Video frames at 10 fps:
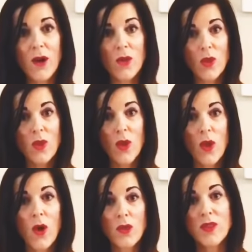
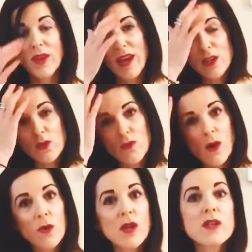on the actual
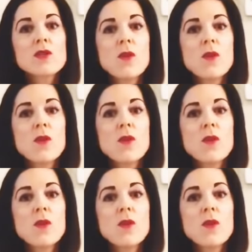roll looked